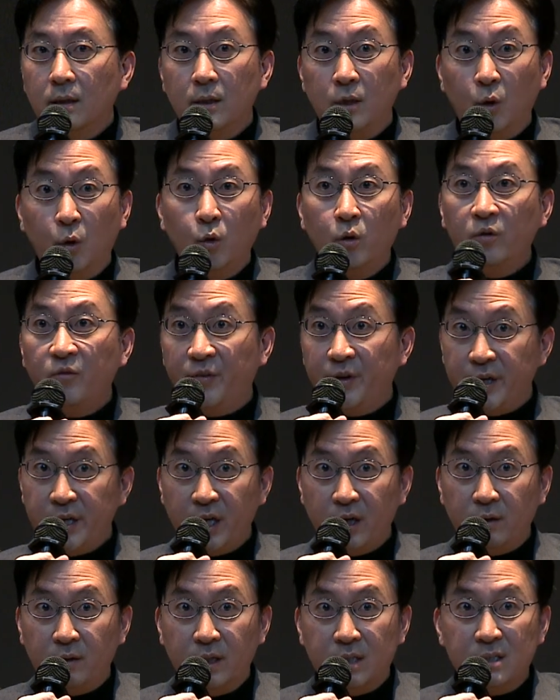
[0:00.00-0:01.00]
an old
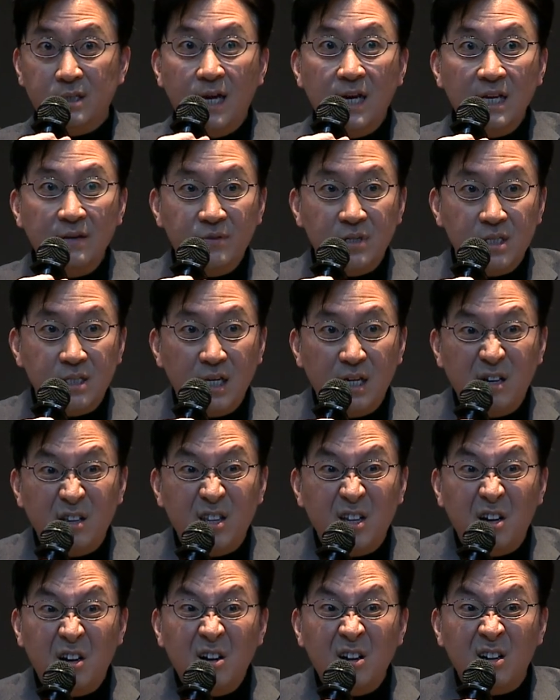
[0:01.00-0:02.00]
video. It's not even state of
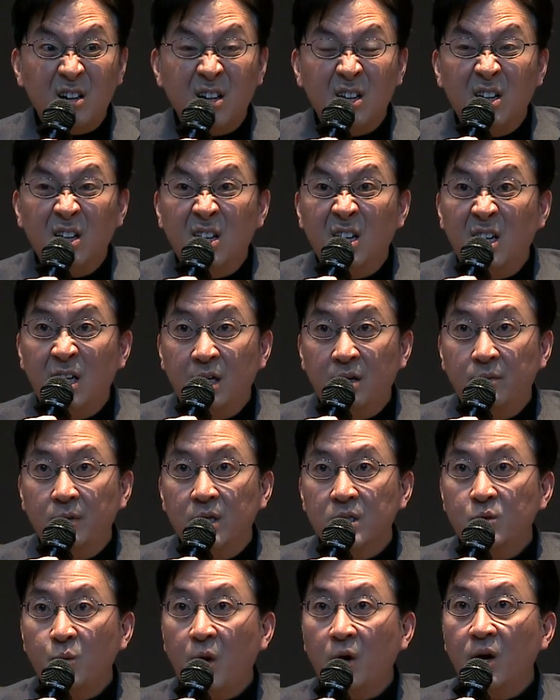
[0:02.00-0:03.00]
the art.
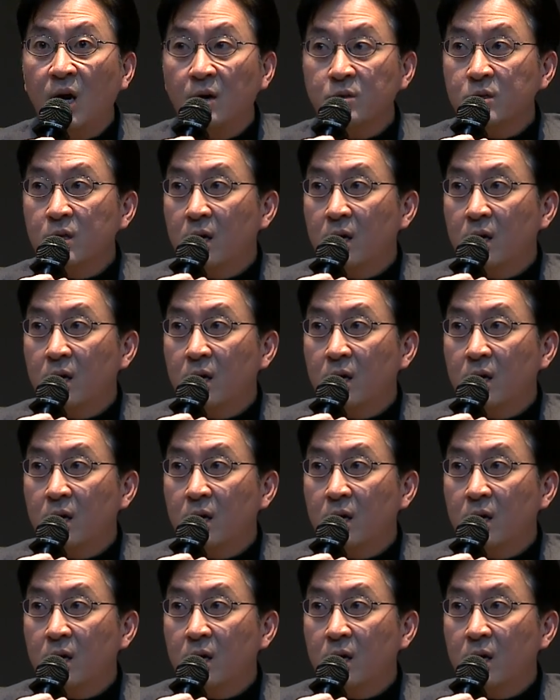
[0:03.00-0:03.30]
It's warehouse